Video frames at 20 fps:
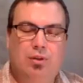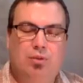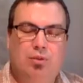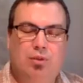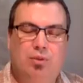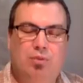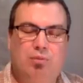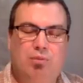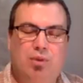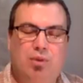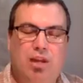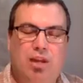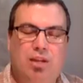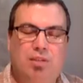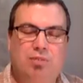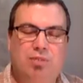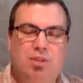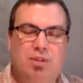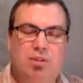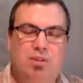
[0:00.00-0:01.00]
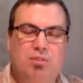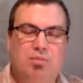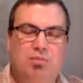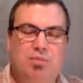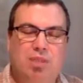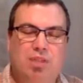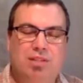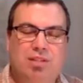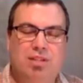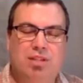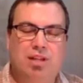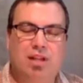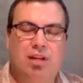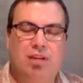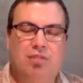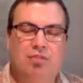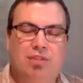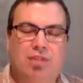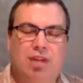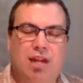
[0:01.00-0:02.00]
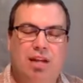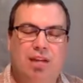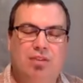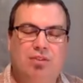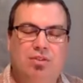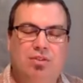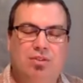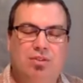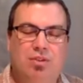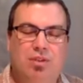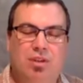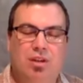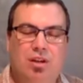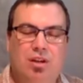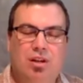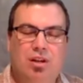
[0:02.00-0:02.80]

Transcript: We pray a special blessing of gratitude